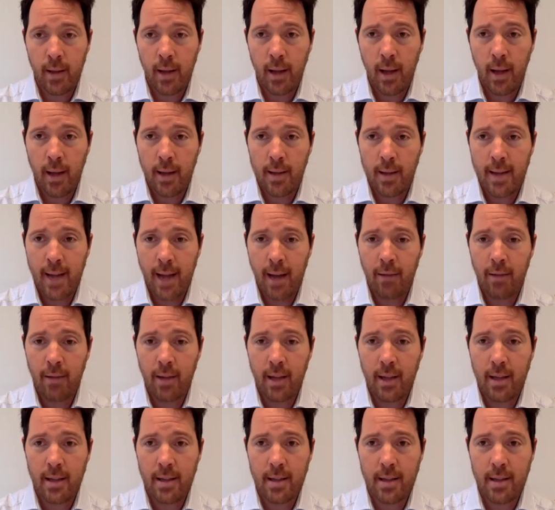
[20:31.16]
uh,
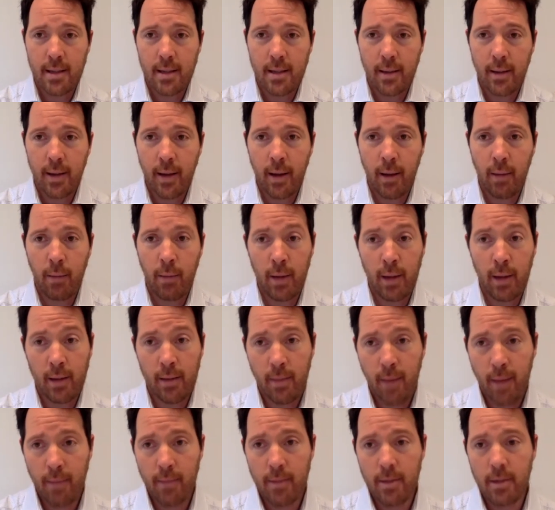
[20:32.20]
southeast. Uh, we
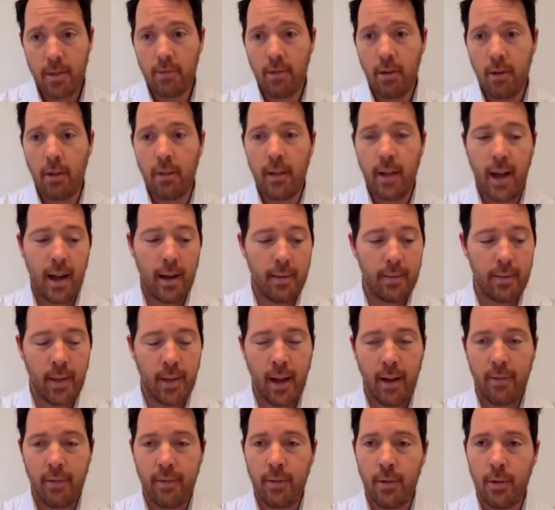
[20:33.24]
expect them to grow that
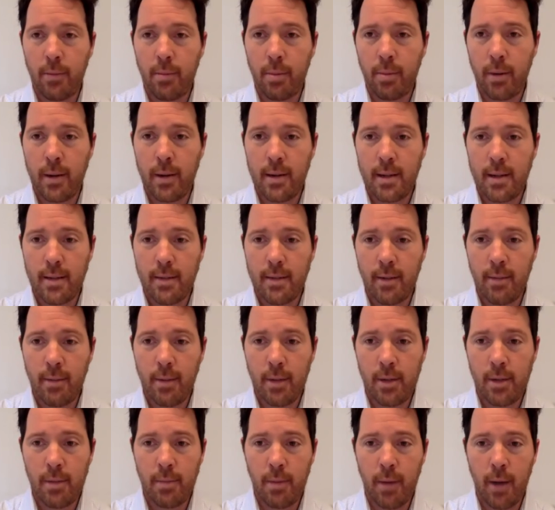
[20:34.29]
that footprint. It's very
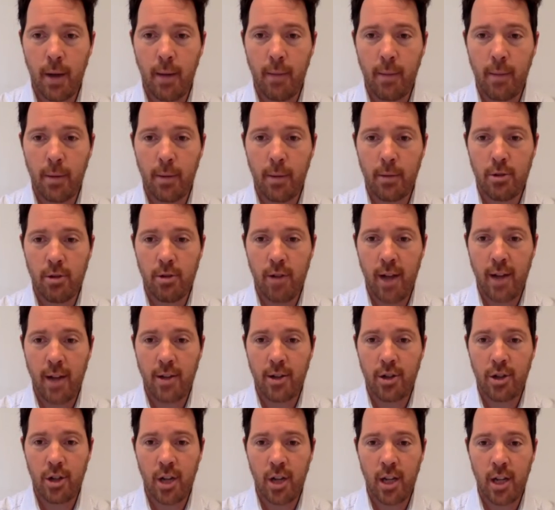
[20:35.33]
much a buy and build
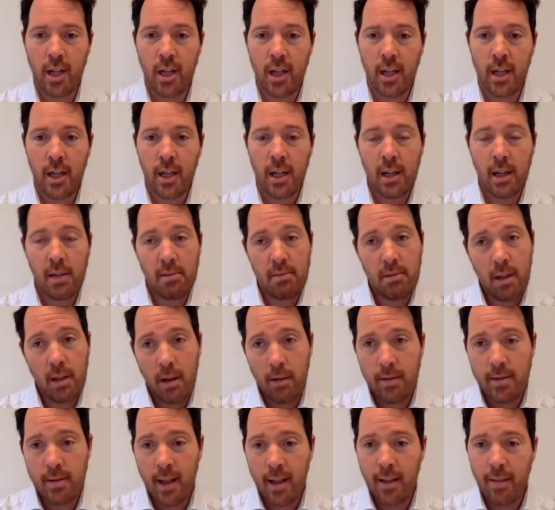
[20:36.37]
strategy you know,
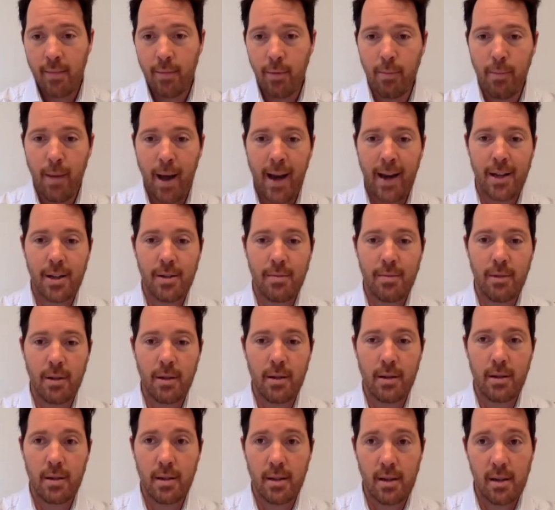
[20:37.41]
sensible
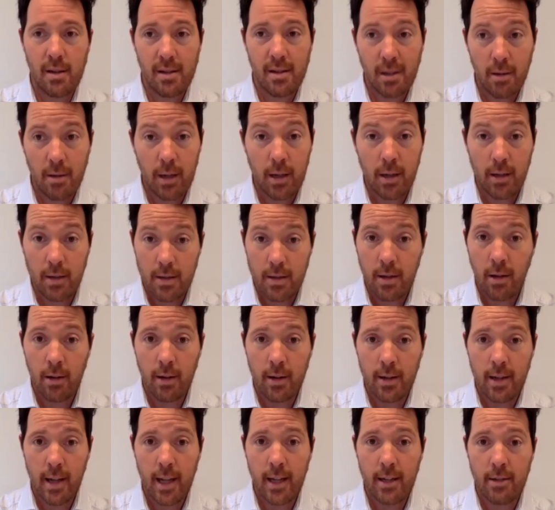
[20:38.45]
management. It's going to be
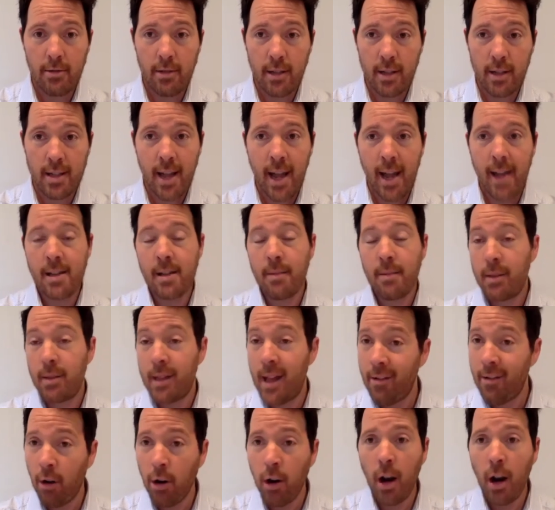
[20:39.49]
consolidated in the sector, but
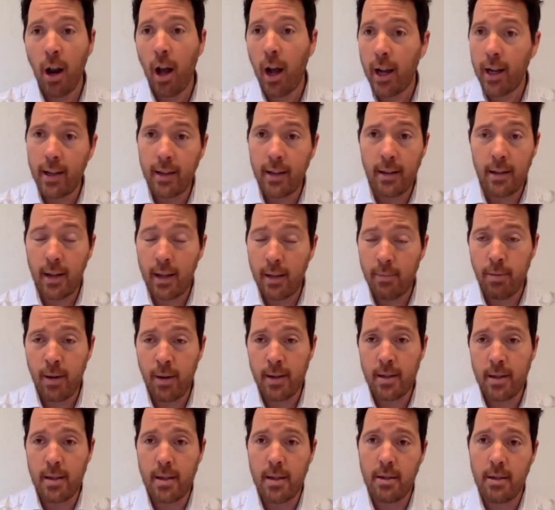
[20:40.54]
their online
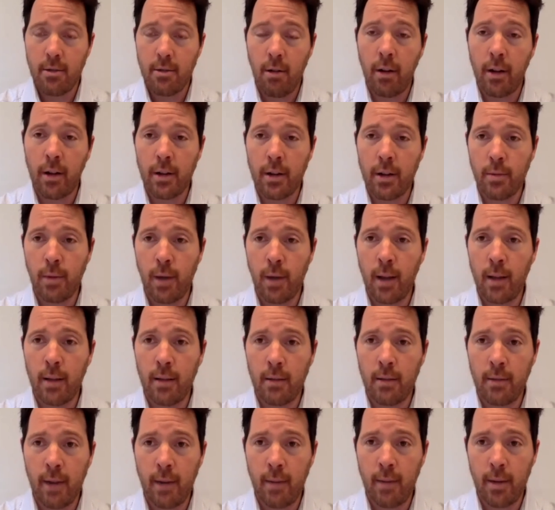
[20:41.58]
presence is growing as well.
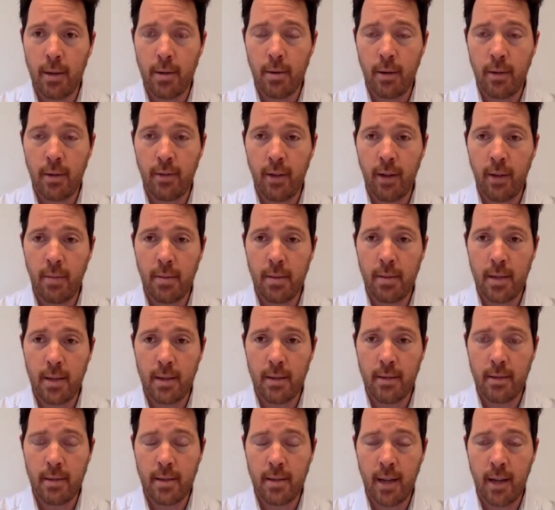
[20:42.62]
Around about 25%
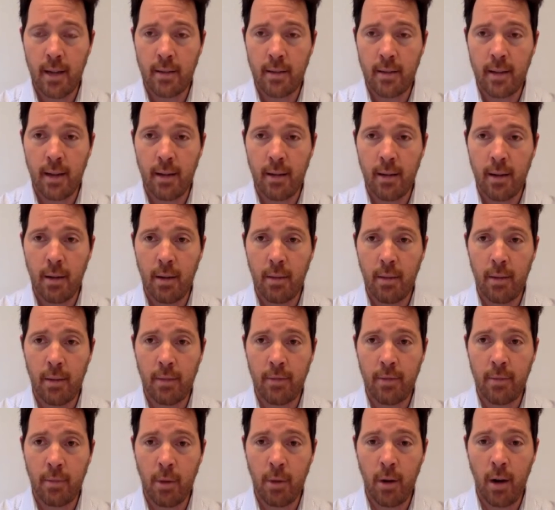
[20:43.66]
of sales are now coming
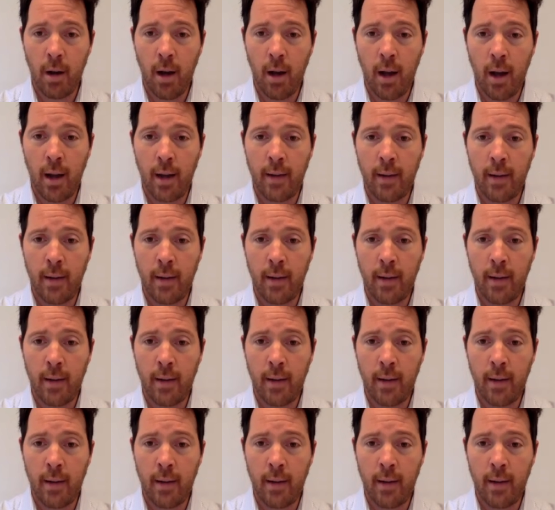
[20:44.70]
from online,